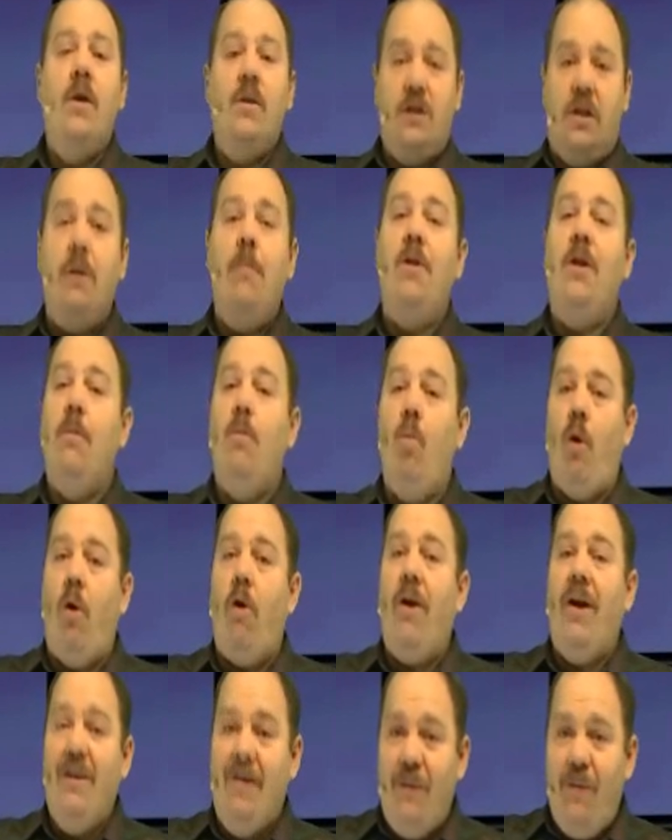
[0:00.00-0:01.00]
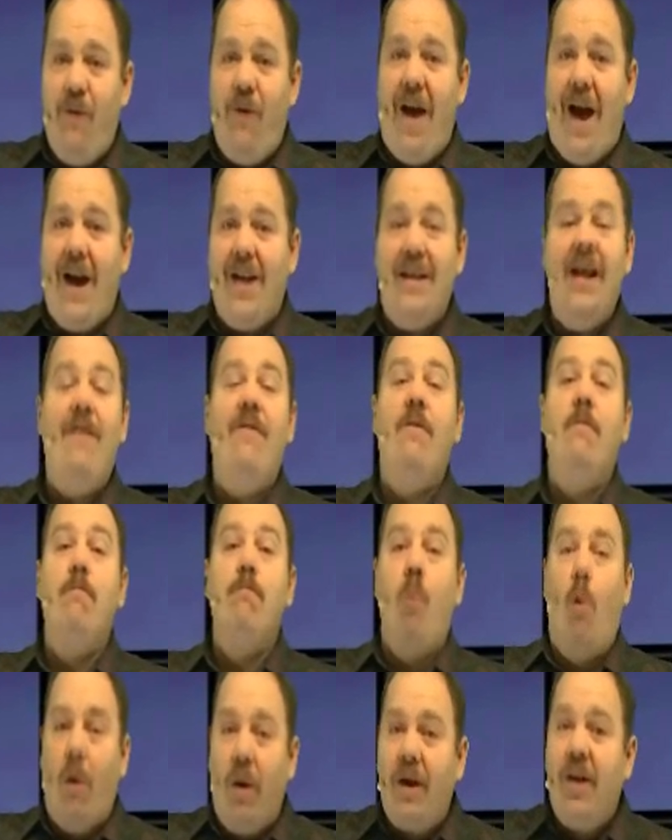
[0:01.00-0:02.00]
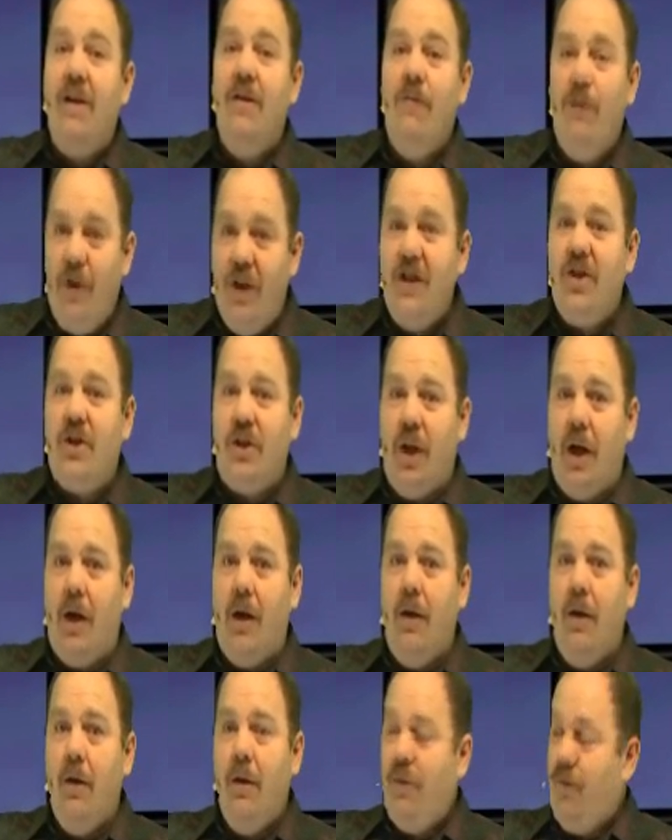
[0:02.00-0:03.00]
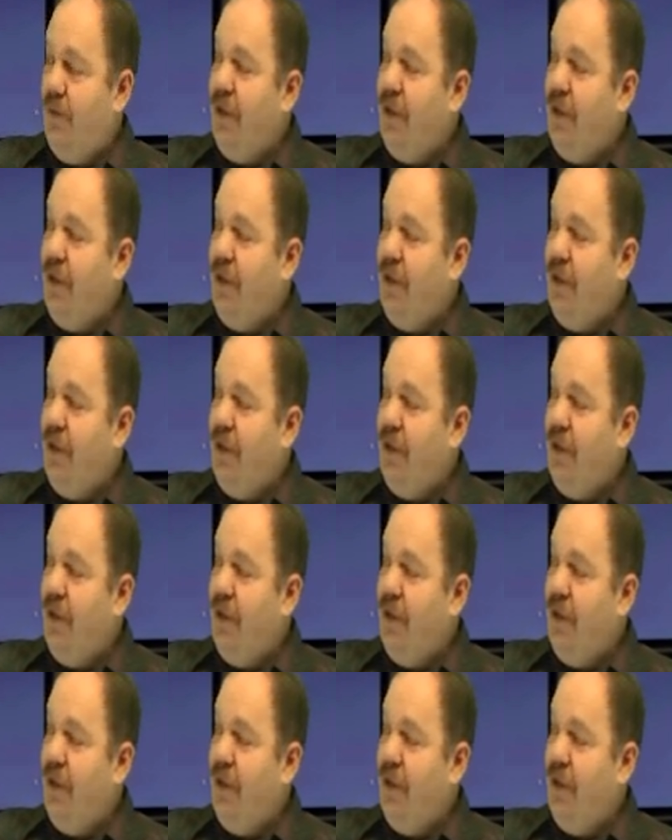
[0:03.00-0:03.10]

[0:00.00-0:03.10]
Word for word: Some of were, in fact, even more convincing